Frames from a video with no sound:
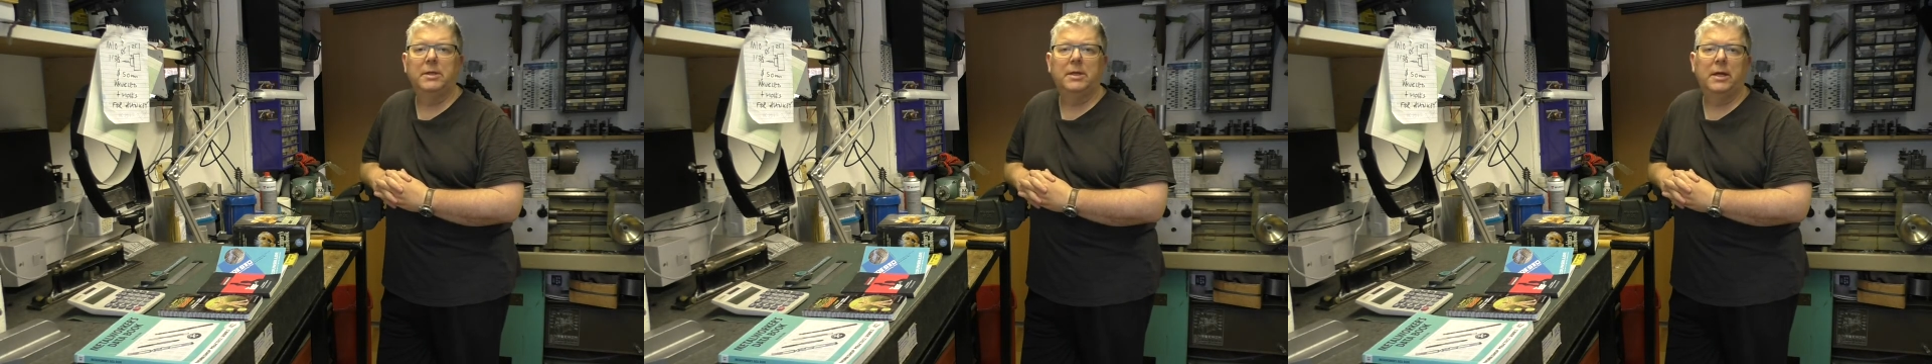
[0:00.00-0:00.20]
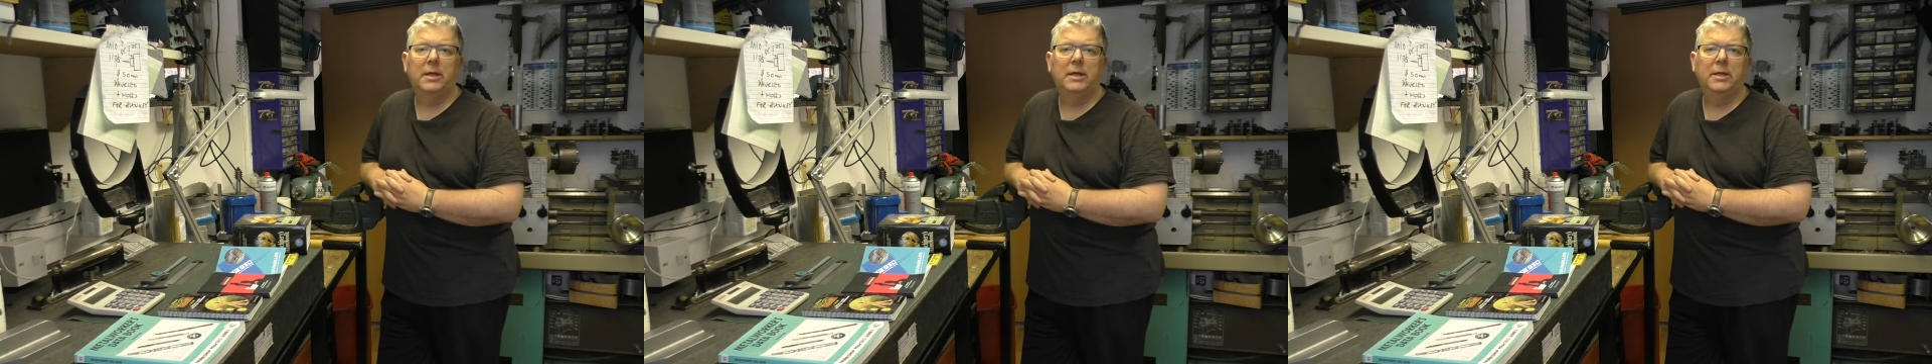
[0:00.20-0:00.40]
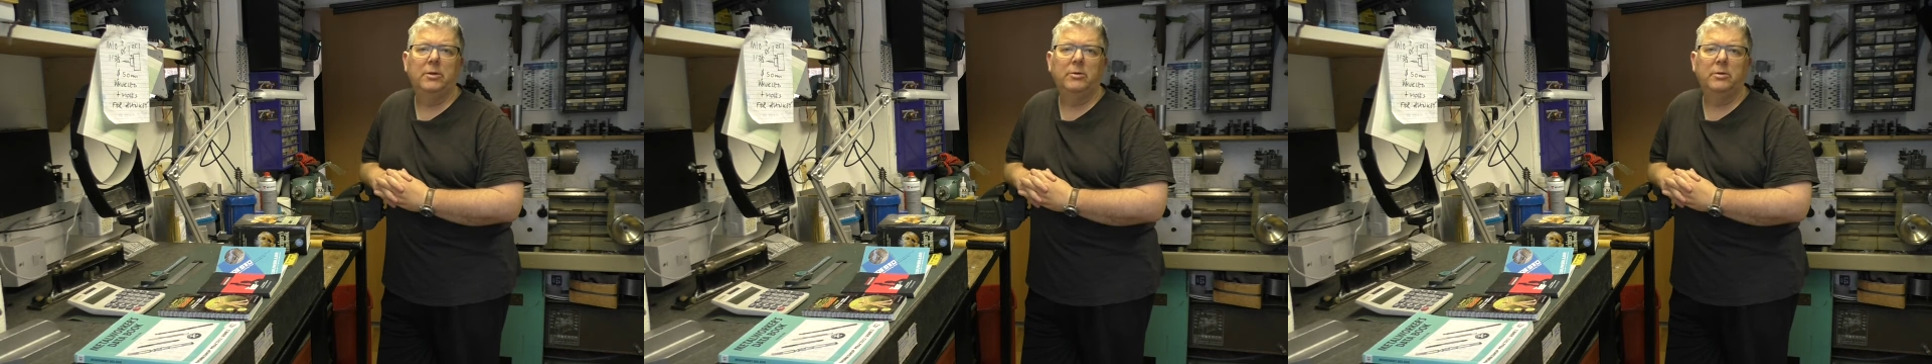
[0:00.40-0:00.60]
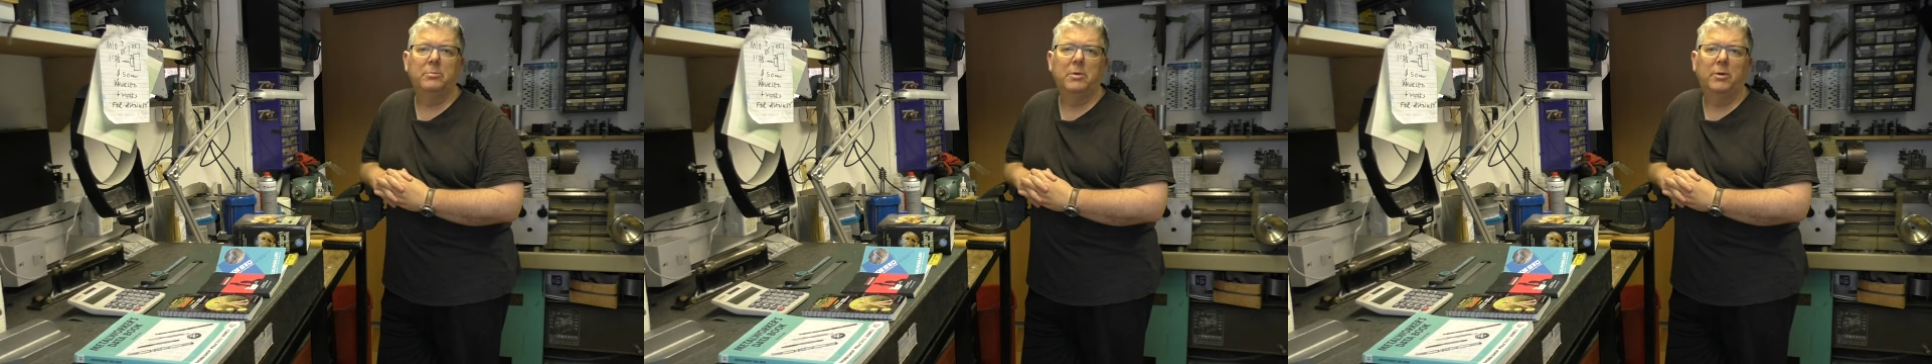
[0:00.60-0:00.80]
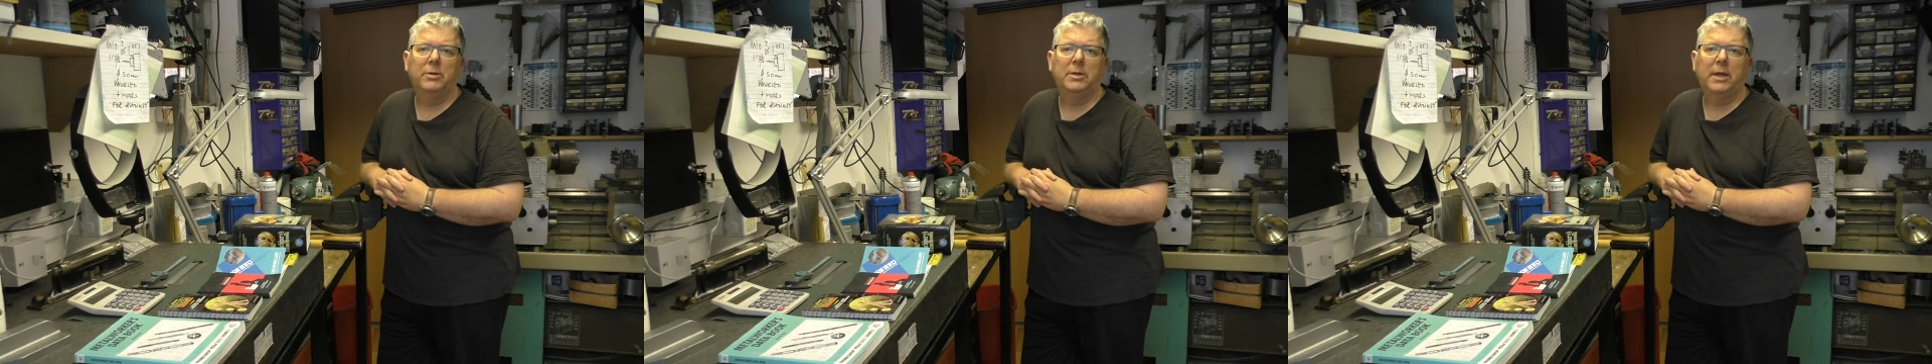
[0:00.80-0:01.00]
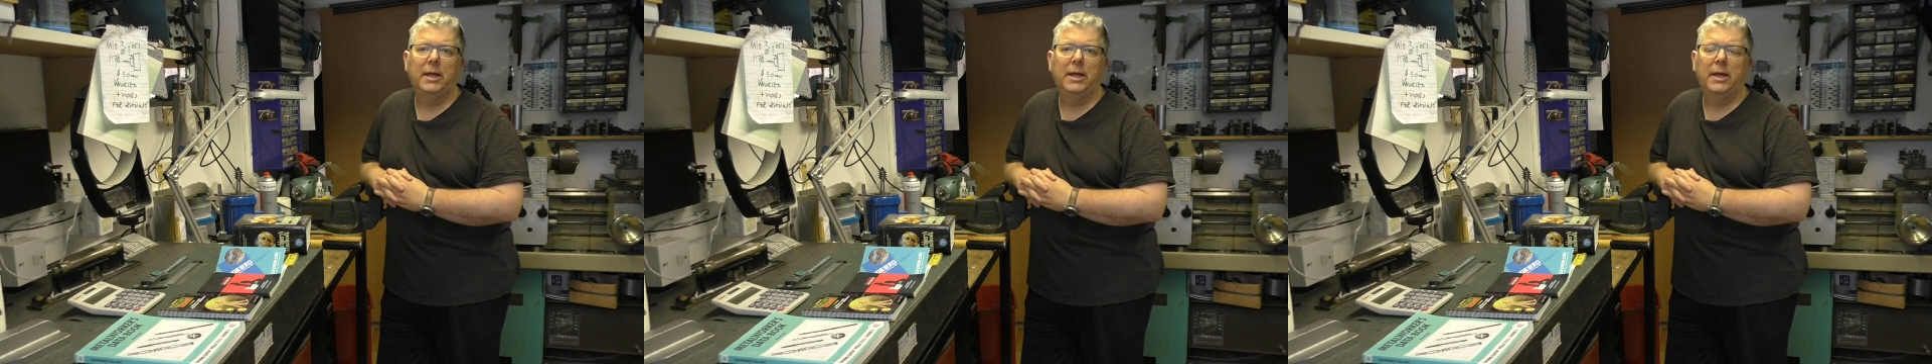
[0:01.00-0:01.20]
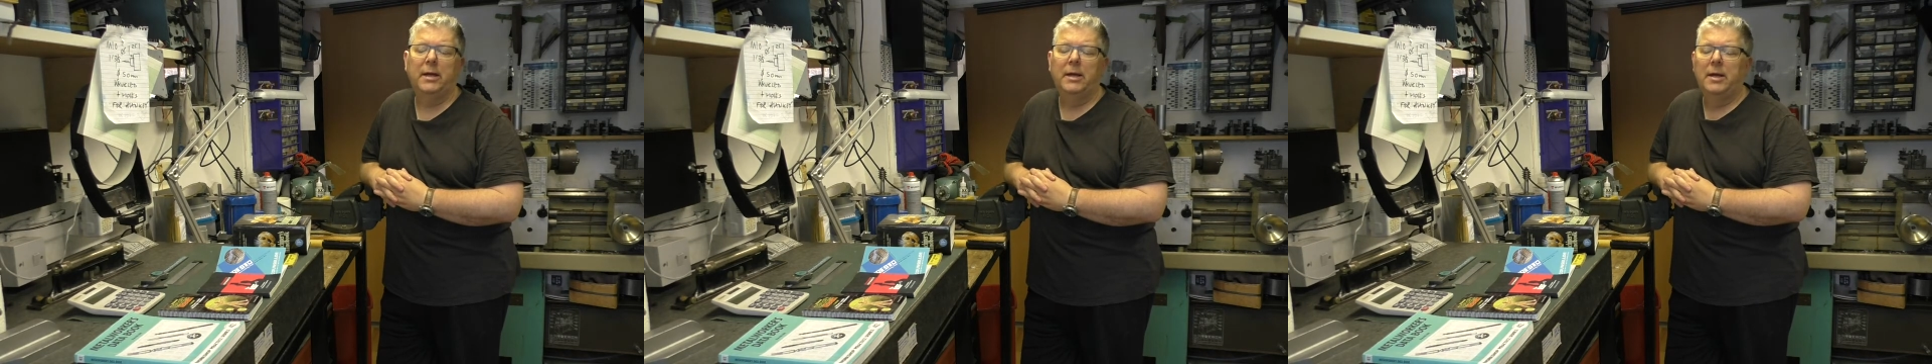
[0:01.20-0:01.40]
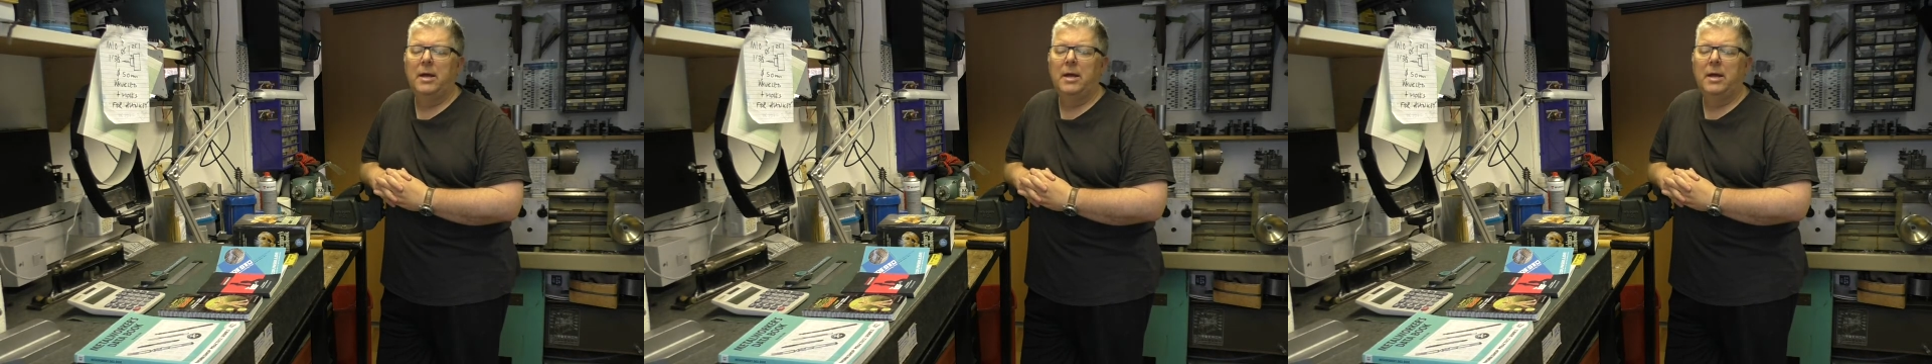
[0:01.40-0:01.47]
that I use mostly here.